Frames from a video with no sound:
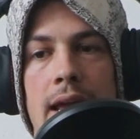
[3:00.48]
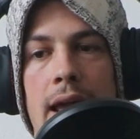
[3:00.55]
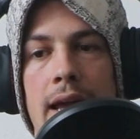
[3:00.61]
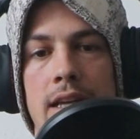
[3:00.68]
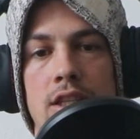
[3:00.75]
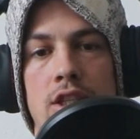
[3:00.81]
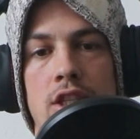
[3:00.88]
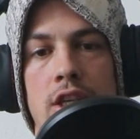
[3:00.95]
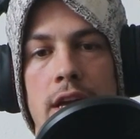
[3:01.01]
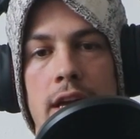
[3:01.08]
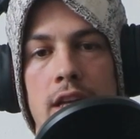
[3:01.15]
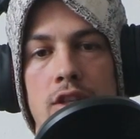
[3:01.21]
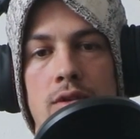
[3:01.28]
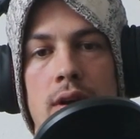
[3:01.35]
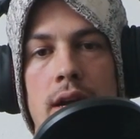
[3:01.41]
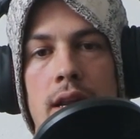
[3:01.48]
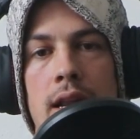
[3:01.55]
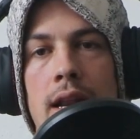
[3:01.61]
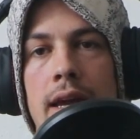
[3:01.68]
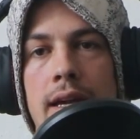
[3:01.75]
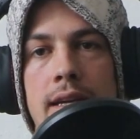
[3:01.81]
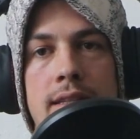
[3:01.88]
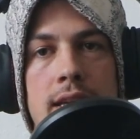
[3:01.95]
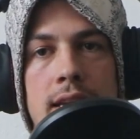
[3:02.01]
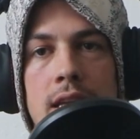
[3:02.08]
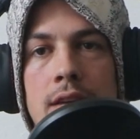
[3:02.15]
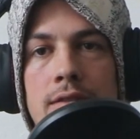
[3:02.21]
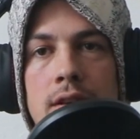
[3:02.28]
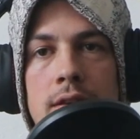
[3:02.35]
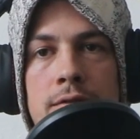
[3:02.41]
has changed, right? And like I said,
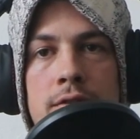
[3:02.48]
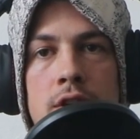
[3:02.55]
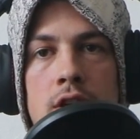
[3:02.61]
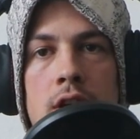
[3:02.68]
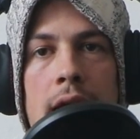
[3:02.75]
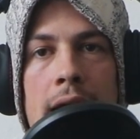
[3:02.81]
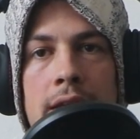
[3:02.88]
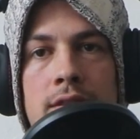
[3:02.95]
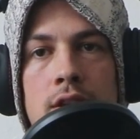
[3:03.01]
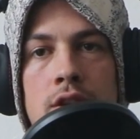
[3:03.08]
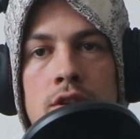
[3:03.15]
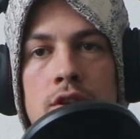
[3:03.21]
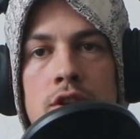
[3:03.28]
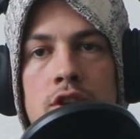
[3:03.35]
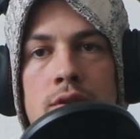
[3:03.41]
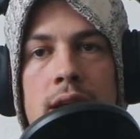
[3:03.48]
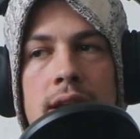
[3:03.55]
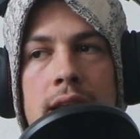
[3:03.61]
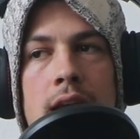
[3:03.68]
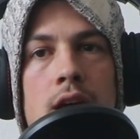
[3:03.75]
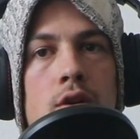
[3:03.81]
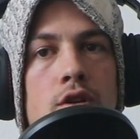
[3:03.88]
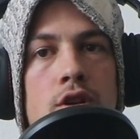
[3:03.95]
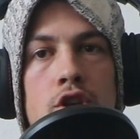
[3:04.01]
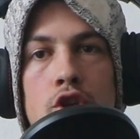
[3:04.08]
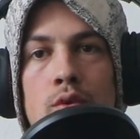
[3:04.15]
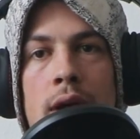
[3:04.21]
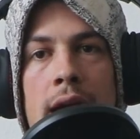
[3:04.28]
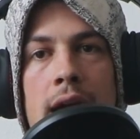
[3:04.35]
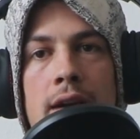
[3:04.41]
even if you're at the New Year's right now,
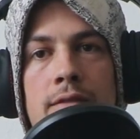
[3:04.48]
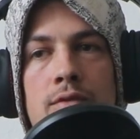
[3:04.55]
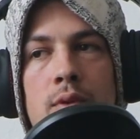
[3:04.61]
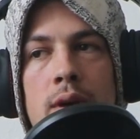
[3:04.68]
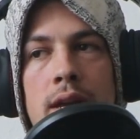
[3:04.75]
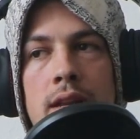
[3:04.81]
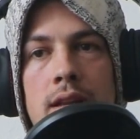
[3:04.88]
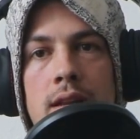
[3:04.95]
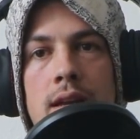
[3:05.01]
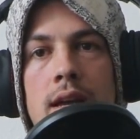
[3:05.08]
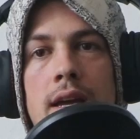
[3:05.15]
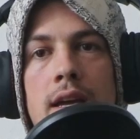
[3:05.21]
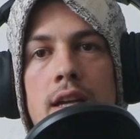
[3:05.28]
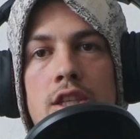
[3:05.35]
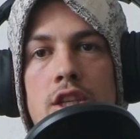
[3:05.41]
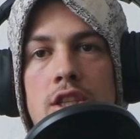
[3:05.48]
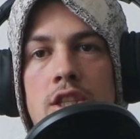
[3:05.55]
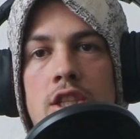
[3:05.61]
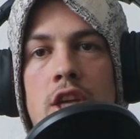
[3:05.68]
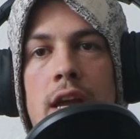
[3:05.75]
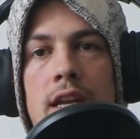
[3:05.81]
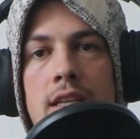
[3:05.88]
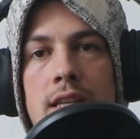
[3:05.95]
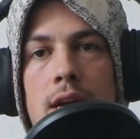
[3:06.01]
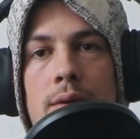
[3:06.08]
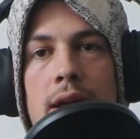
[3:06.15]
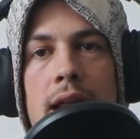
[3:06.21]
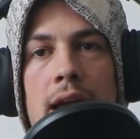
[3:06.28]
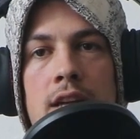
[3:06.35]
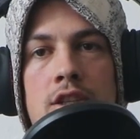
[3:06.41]
you have waited, just change that,
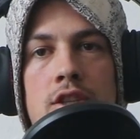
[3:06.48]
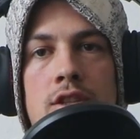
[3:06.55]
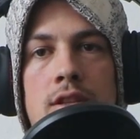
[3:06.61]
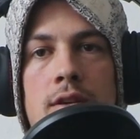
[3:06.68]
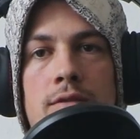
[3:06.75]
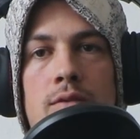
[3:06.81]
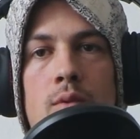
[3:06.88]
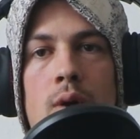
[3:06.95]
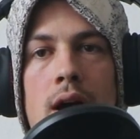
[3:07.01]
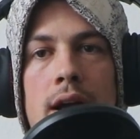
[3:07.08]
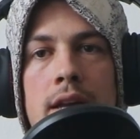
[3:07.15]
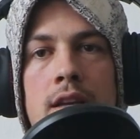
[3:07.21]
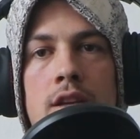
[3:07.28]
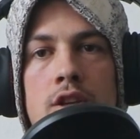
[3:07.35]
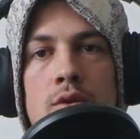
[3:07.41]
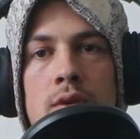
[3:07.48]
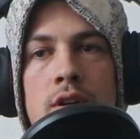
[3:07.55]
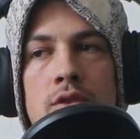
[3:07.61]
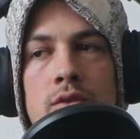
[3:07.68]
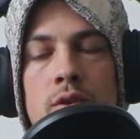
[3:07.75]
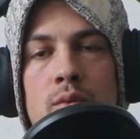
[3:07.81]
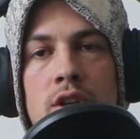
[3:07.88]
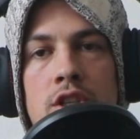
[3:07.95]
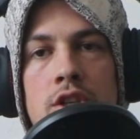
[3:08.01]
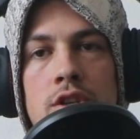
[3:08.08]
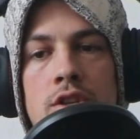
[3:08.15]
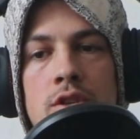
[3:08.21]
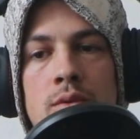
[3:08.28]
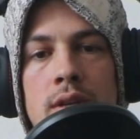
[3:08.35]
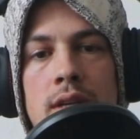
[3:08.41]
right? Ask yourself why you are doing what you're
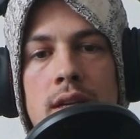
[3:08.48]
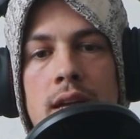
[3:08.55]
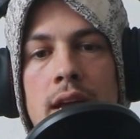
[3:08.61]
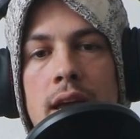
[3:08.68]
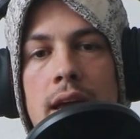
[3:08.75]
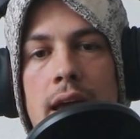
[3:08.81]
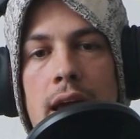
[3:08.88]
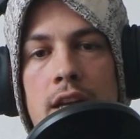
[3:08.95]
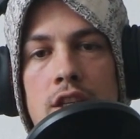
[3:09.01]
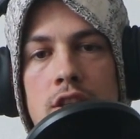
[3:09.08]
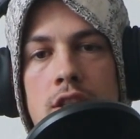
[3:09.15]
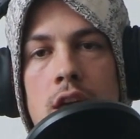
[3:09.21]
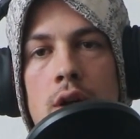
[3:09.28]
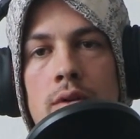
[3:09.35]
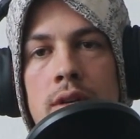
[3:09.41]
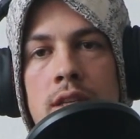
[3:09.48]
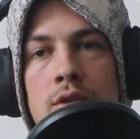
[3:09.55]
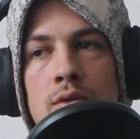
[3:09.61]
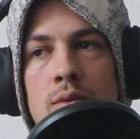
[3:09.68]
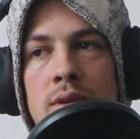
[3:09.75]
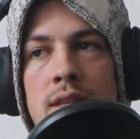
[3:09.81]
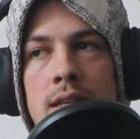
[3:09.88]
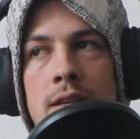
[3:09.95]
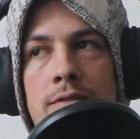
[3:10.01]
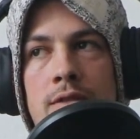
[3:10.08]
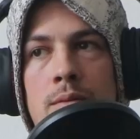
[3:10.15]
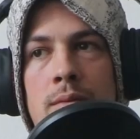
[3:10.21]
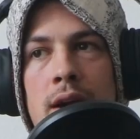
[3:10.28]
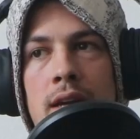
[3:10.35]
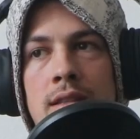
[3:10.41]
doing and just go into it with a
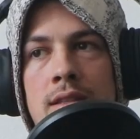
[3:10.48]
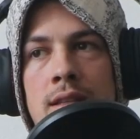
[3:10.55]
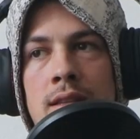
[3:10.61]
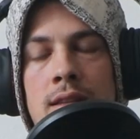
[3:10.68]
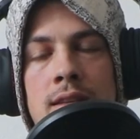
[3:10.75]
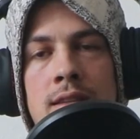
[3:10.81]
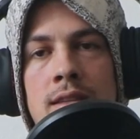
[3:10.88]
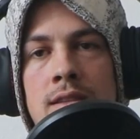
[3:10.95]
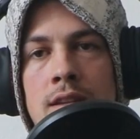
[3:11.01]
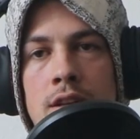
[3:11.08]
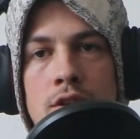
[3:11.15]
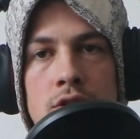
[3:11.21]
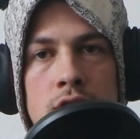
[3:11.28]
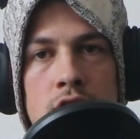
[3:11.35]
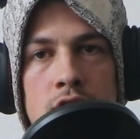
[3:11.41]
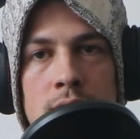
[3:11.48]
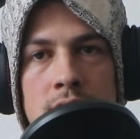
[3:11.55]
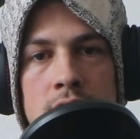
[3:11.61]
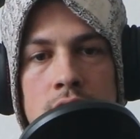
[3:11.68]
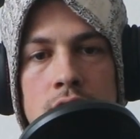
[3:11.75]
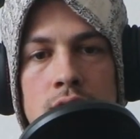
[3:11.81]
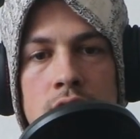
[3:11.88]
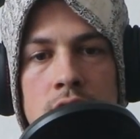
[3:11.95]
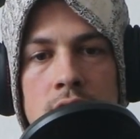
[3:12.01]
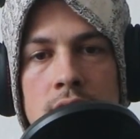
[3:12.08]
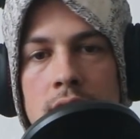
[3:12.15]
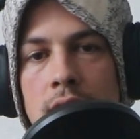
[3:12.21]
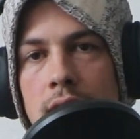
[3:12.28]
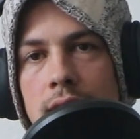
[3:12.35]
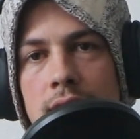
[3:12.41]
different mindset. This isn't a New Year's resolution.
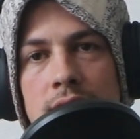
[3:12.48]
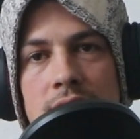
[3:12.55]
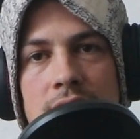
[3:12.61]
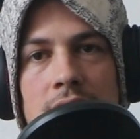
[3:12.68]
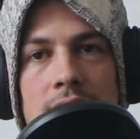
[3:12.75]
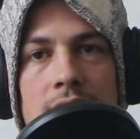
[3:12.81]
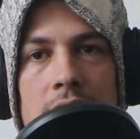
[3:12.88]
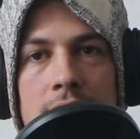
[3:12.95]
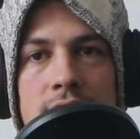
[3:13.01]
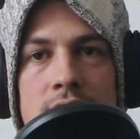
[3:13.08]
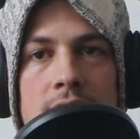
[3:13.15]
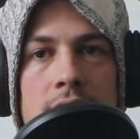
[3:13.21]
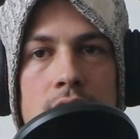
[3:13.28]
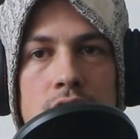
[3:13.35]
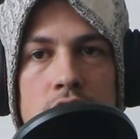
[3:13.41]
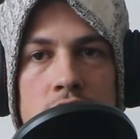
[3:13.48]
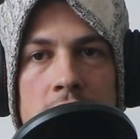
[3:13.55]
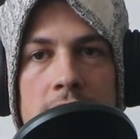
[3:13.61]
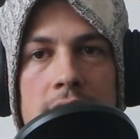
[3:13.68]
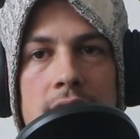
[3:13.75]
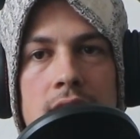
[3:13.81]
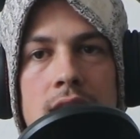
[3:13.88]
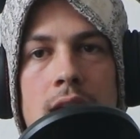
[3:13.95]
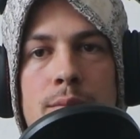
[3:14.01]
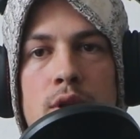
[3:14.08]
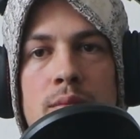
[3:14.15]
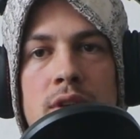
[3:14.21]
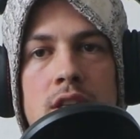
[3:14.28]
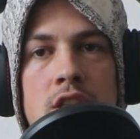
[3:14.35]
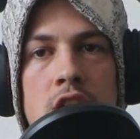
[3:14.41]
This is a lifestyle change. I'm going to
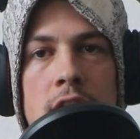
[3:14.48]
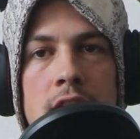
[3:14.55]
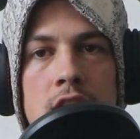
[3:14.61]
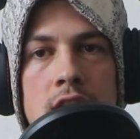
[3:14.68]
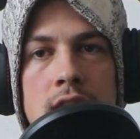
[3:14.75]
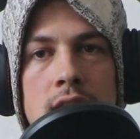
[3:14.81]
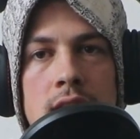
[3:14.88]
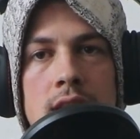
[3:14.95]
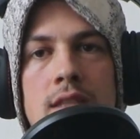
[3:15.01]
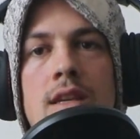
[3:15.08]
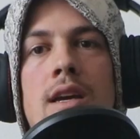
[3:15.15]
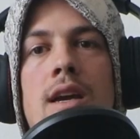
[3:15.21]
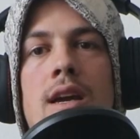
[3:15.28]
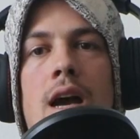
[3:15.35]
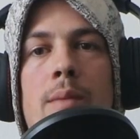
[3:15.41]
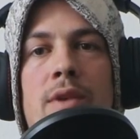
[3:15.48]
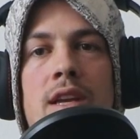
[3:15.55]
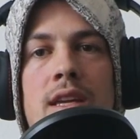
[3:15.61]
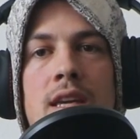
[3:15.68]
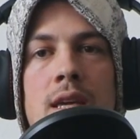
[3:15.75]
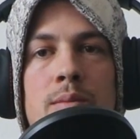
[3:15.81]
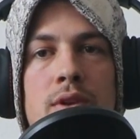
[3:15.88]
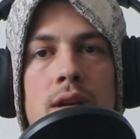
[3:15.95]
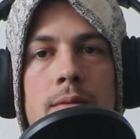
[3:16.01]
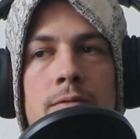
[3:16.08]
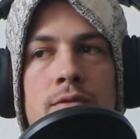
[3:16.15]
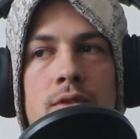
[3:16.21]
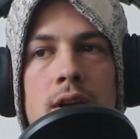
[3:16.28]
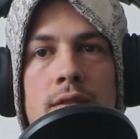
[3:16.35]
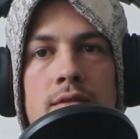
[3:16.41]
be changing this. I'm going to keep it up
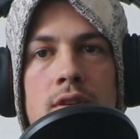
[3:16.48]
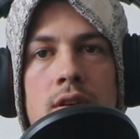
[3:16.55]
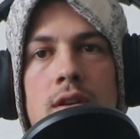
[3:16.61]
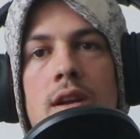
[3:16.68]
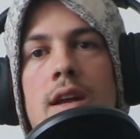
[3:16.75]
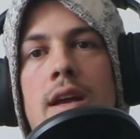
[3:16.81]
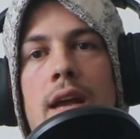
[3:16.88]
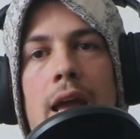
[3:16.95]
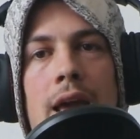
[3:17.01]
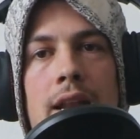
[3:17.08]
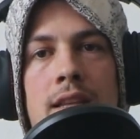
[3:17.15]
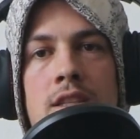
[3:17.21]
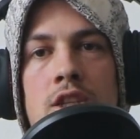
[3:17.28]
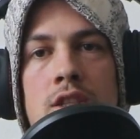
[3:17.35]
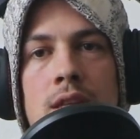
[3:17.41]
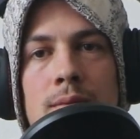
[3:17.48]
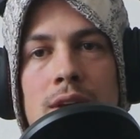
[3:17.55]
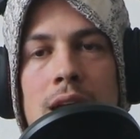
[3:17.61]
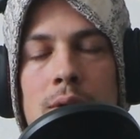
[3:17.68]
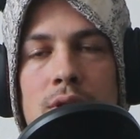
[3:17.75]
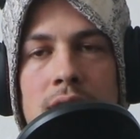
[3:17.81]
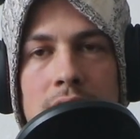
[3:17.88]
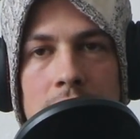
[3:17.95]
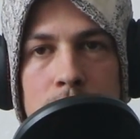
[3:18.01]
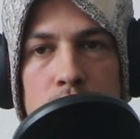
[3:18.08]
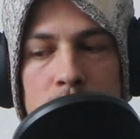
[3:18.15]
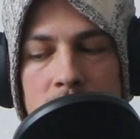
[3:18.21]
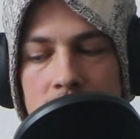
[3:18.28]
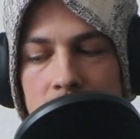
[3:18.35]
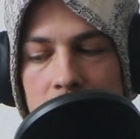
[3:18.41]
forever. And it's just something I want to
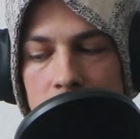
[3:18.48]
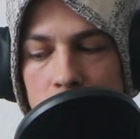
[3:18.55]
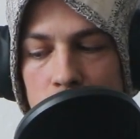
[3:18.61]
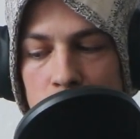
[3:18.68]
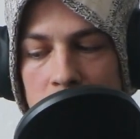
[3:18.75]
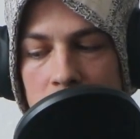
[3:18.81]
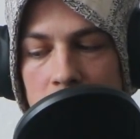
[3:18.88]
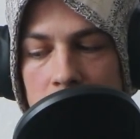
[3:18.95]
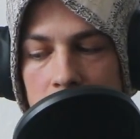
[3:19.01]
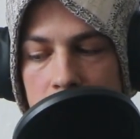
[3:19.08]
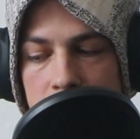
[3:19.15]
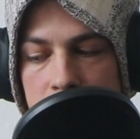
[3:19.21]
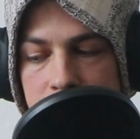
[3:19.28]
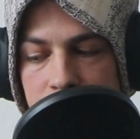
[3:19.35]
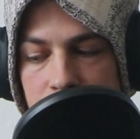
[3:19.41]
implement into my life.